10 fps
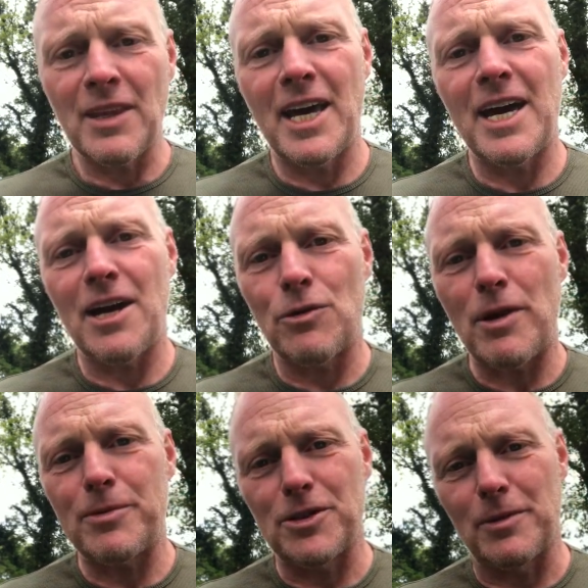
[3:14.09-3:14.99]
a
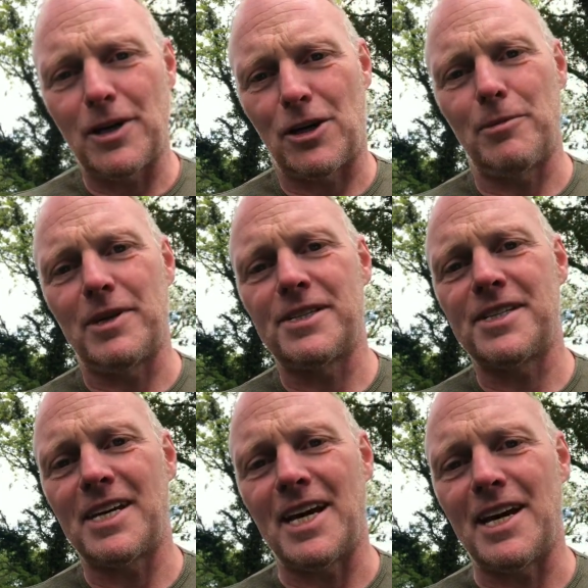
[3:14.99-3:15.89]
reputable
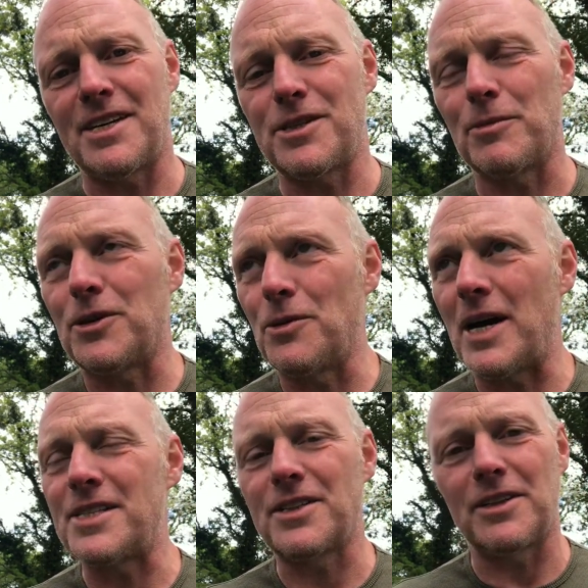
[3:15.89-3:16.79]
herbalist, someone who
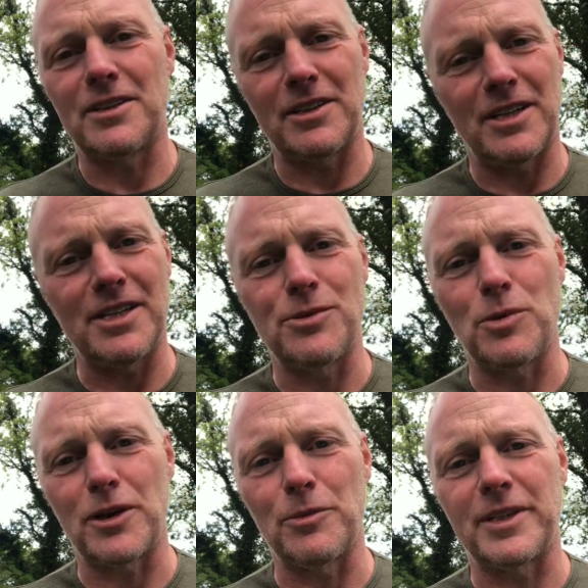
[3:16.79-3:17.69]
is
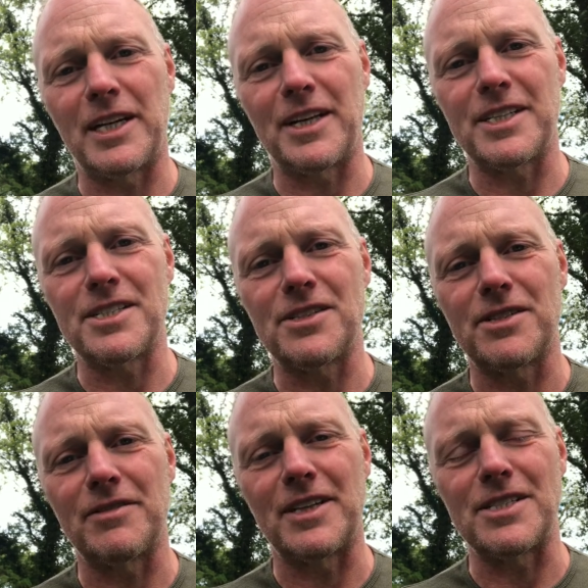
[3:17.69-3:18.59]
working with clinics and
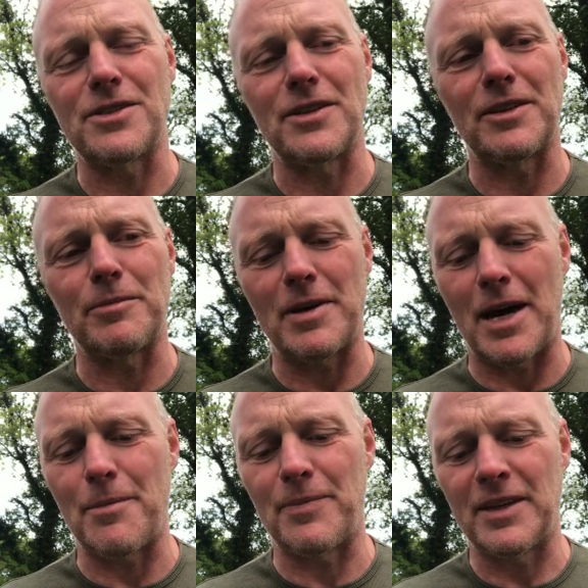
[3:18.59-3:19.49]
stuff like that, so
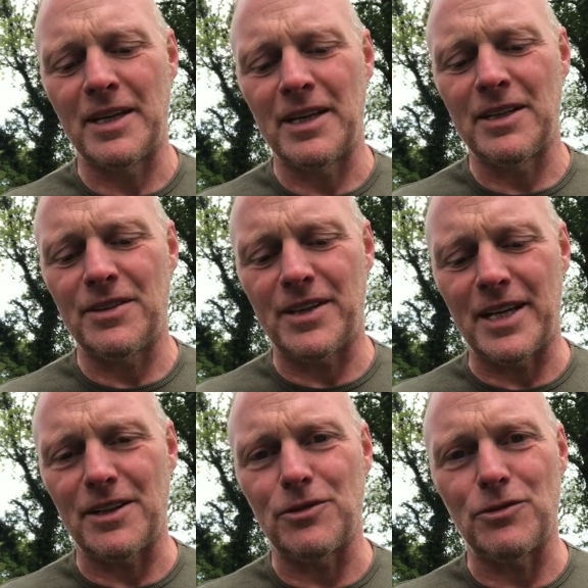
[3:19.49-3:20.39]

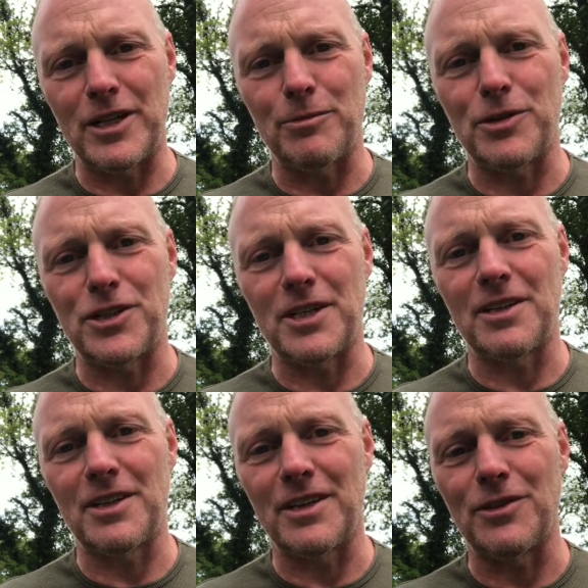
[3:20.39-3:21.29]
they'll really put you
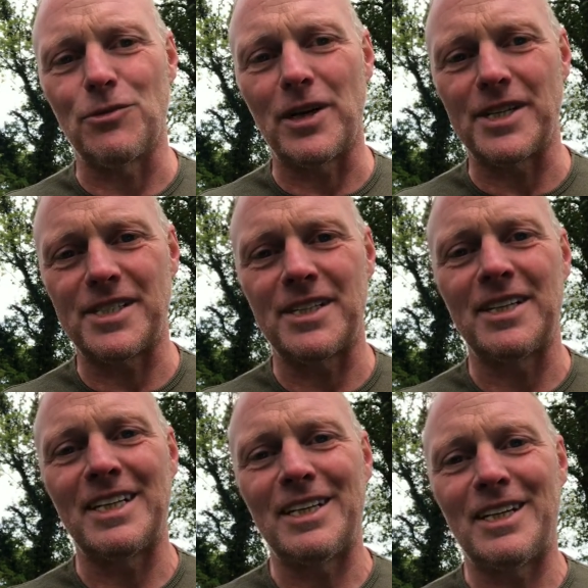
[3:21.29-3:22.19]
in the
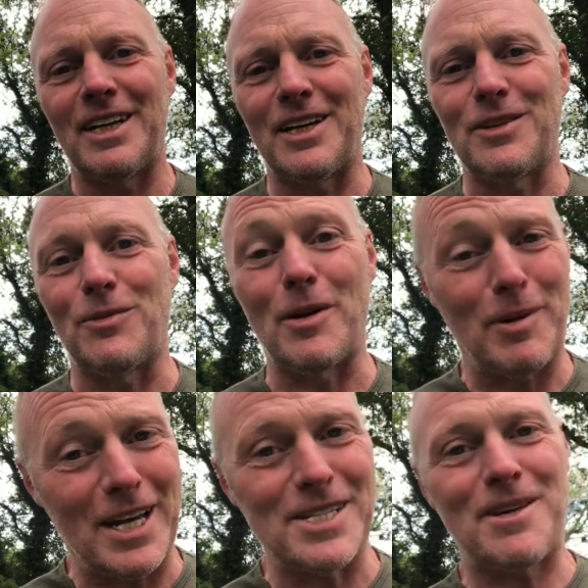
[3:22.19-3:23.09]
right
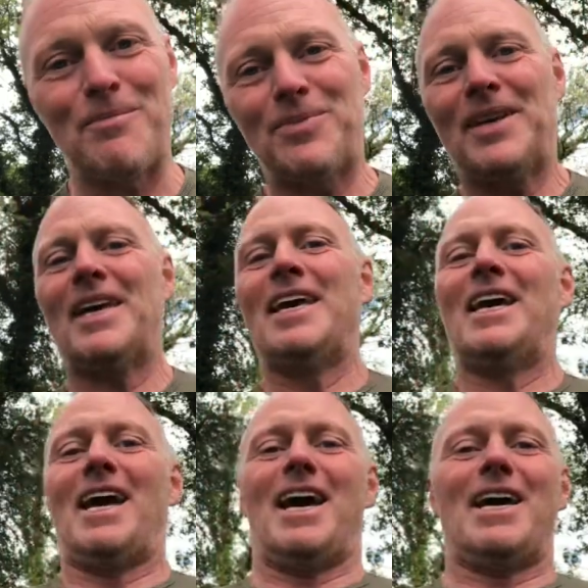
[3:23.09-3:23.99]
place,
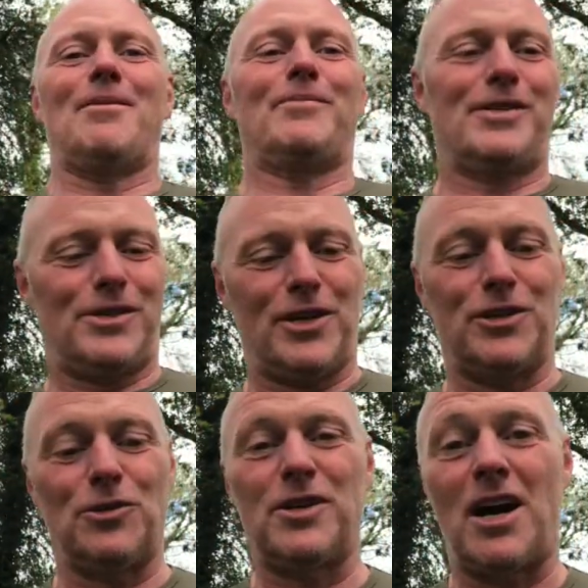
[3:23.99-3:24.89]
so you
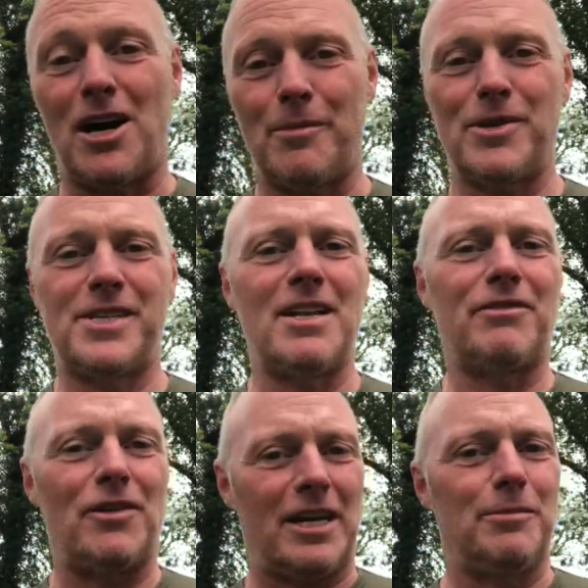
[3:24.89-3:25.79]
don't harm yourself
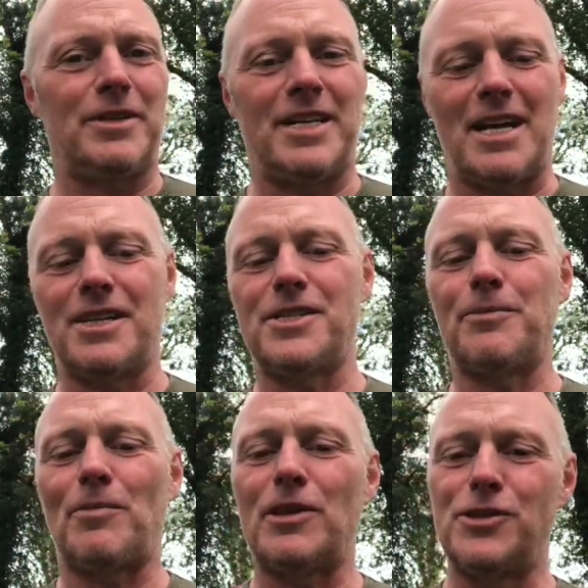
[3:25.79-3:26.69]
or anybody else.
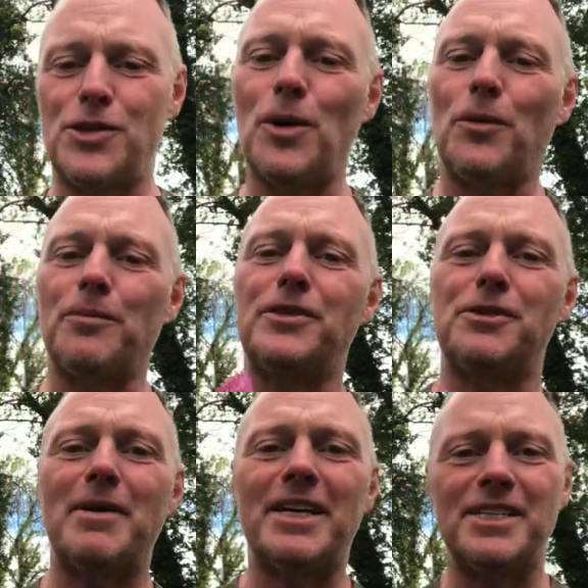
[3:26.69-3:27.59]
So to
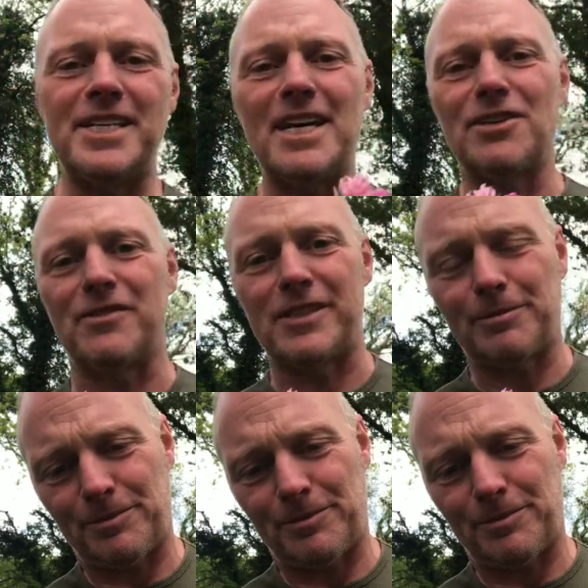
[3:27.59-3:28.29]
make a tea out of it,